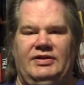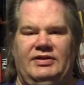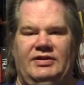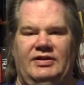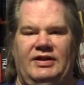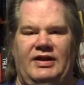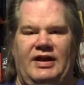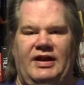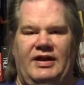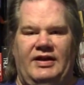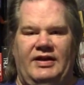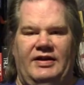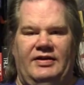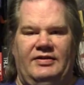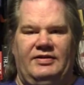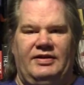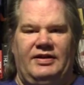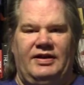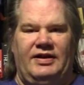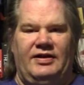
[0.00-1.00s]
And they got
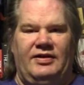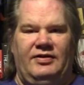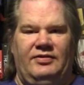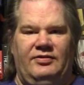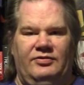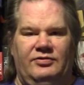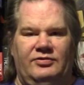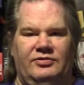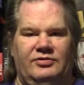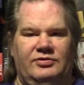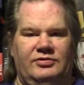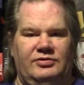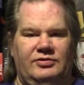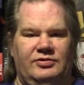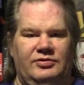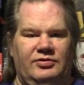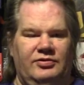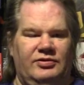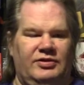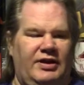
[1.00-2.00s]
a new
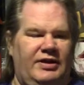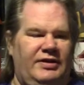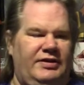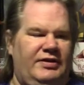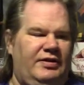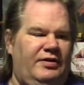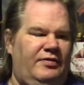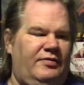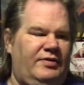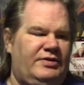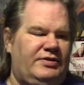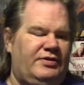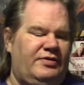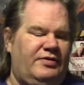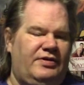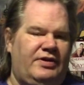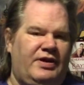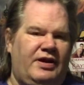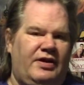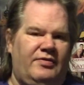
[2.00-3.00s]
cool idea of what's
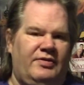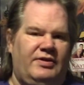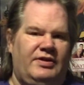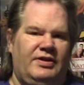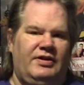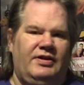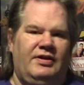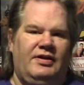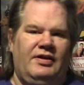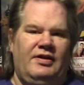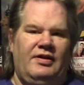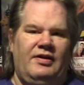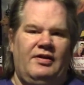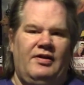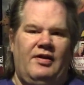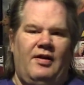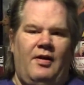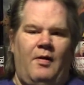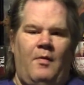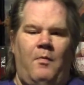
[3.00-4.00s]
going on with it.
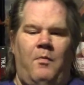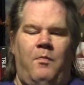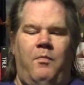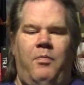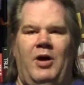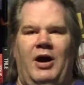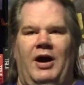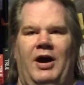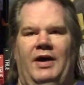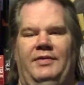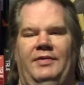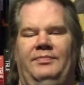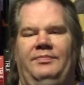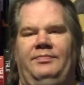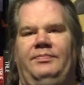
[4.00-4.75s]
But